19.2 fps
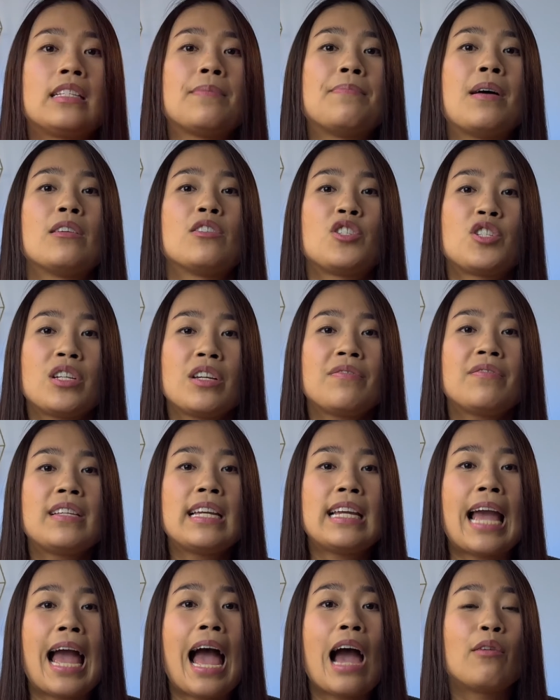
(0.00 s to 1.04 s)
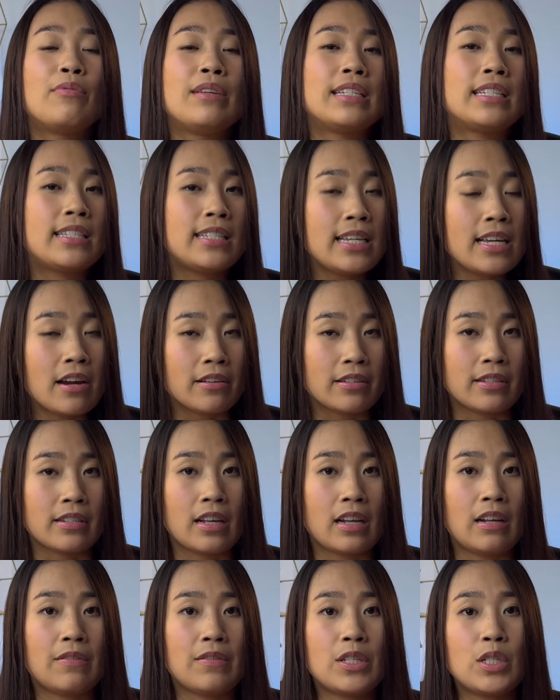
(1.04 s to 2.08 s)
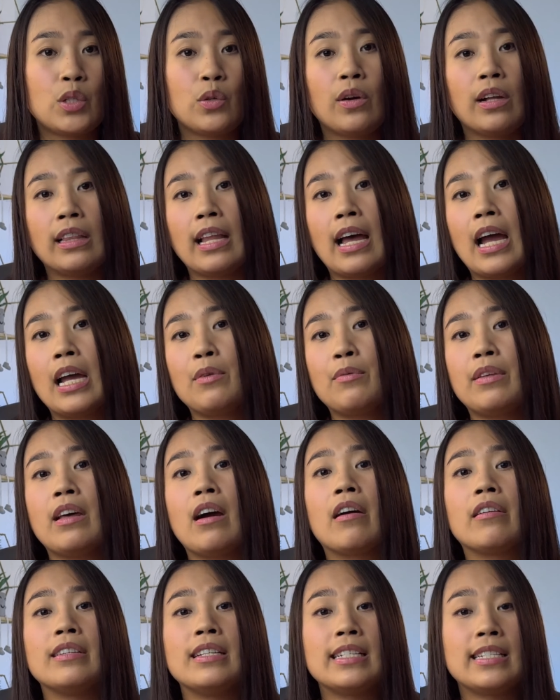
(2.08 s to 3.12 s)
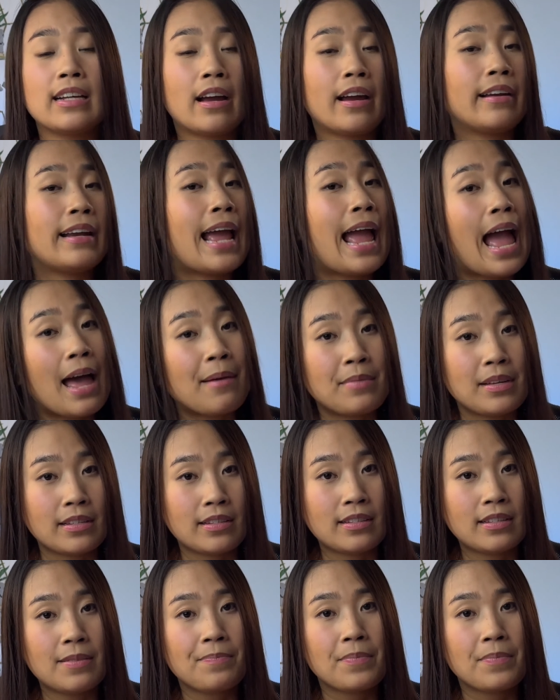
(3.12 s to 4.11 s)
about shifting how we see ourselves to align with our desired habits.